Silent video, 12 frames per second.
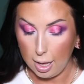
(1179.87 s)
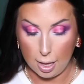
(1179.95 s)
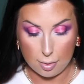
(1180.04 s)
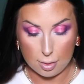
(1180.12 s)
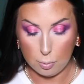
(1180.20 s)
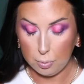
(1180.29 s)

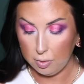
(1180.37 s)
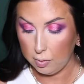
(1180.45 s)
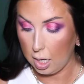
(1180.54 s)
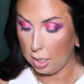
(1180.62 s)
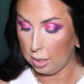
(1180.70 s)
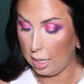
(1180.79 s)
And then we've
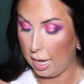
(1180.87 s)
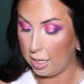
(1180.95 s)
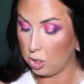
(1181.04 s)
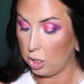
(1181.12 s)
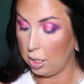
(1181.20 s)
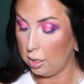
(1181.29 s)
got
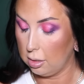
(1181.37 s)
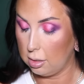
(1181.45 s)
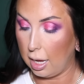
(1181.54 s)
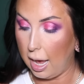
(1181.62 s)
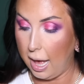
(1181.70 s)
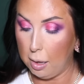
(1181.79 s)

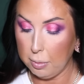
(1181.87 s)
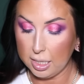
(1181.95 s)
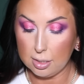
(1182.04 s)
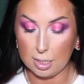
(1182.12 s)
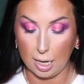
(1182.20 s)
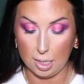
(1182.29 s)
lashes. I'm
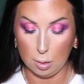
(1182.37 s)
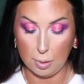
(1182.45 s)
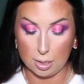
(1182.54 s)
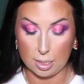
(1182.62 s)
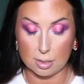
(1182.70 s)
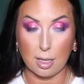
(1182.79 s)
excited
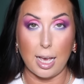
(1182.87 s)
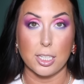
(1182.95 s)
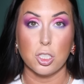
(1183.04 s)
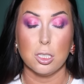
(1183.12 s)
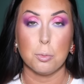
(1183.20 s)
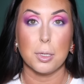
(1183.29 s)
about these
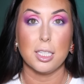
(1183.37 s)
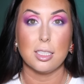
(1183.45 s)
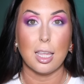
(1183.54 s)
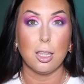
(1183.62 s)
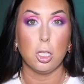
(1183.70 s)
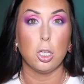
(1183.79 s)
lashes because
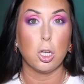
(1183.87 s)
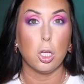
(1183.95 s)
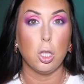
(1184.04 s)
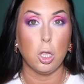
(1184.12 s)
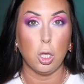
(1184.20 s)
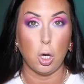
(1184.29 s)
they look
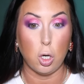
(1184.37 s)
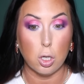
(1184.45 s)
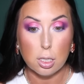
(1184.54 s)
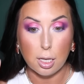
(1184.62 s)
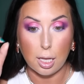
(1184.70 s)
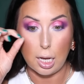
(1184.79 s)

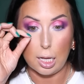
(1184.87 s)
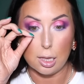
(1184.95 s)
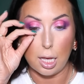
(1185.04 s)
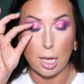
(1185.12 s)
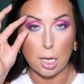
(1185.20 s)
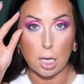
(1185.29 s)
long and I
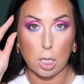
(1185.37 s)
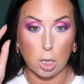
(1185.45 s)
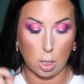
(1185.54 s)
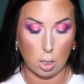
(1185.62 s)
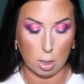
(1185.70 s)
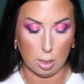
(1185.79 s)
like
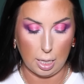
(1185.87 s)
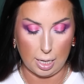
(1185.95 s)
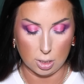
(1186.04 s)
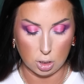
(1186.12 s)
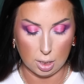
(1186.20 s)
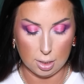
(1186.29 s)
long
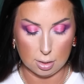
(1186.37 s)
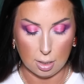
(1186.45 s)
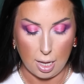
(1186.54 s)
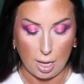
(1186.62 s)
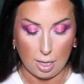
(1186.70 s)
lashes.